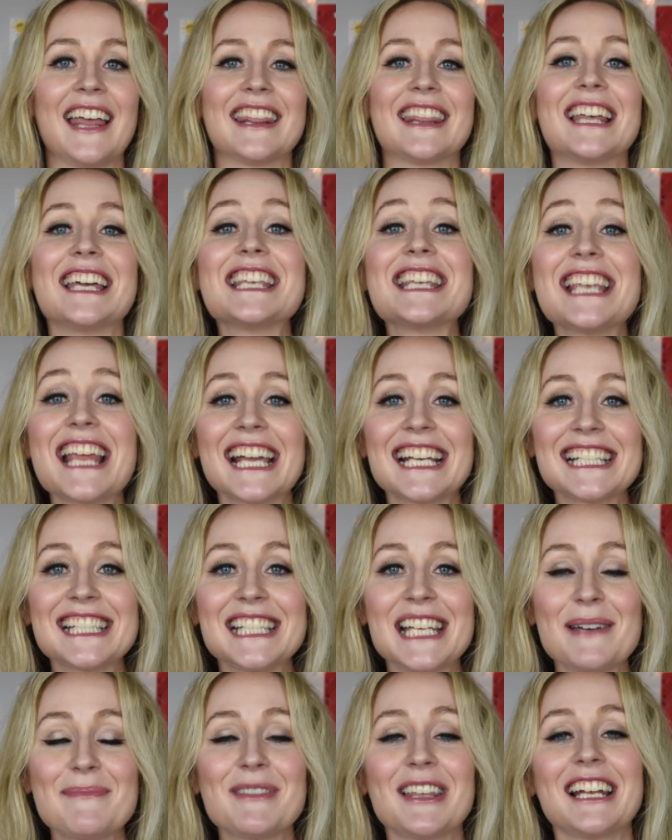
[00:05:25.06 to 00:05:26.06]
The next
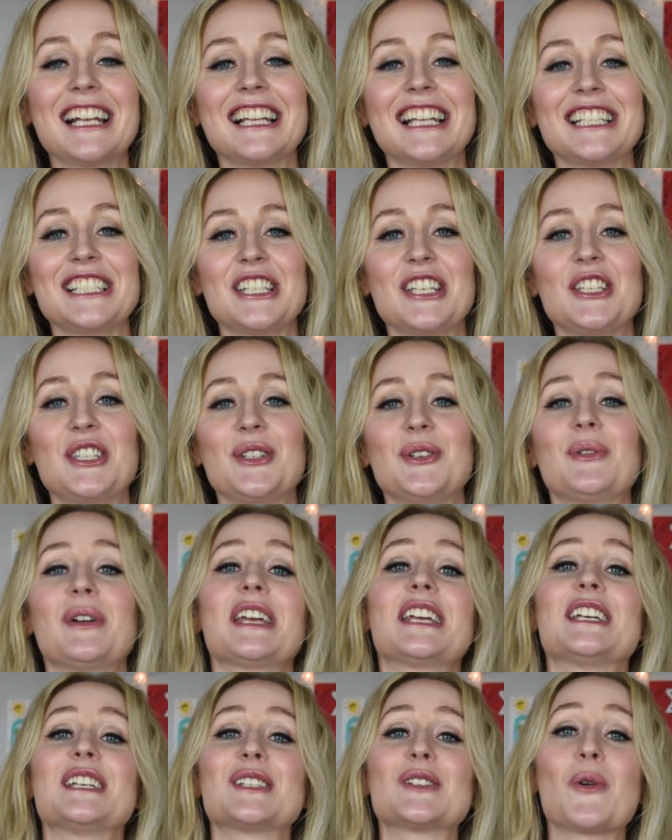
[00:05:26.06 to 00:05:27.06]
step that I like to do
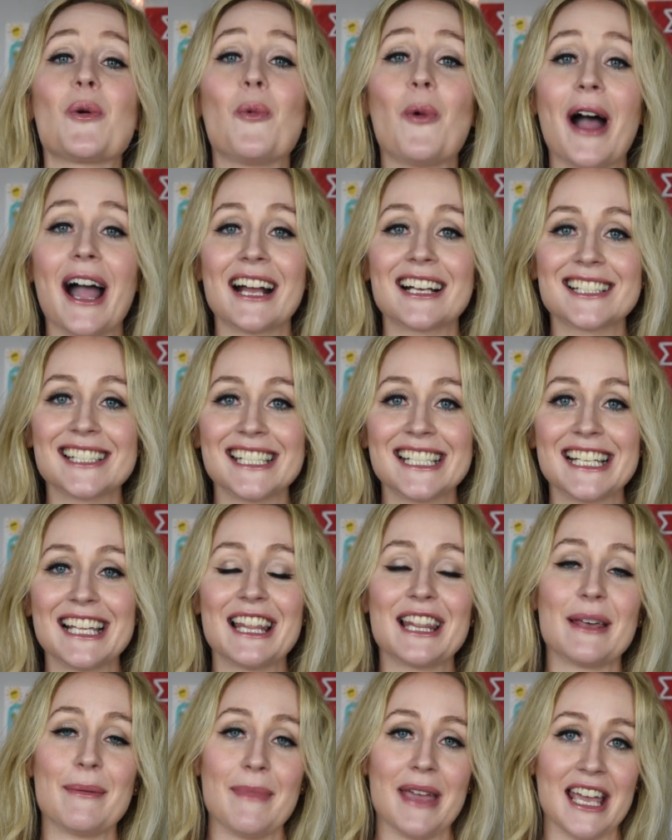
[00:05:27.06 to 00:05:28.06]
is
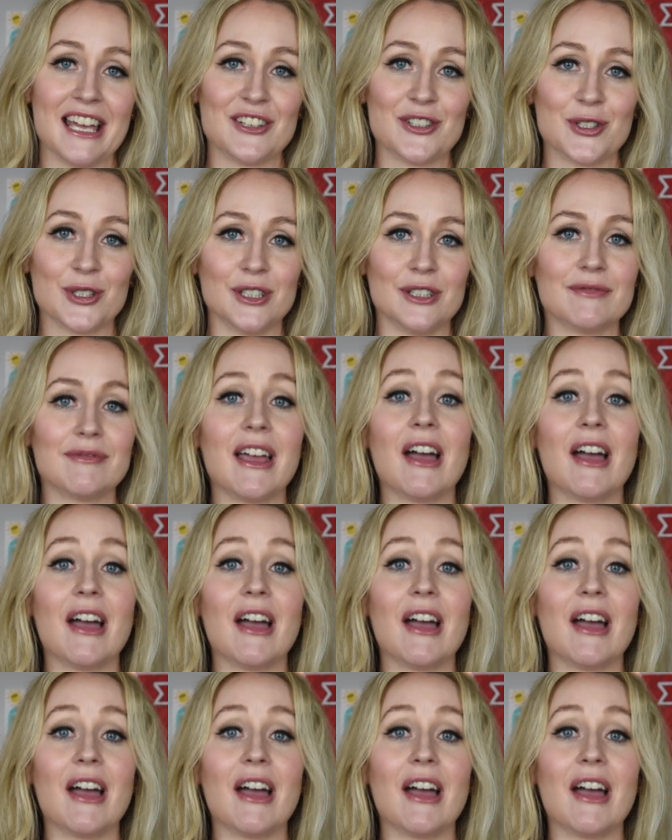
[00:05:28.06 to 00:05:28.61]
waxing the mandrel.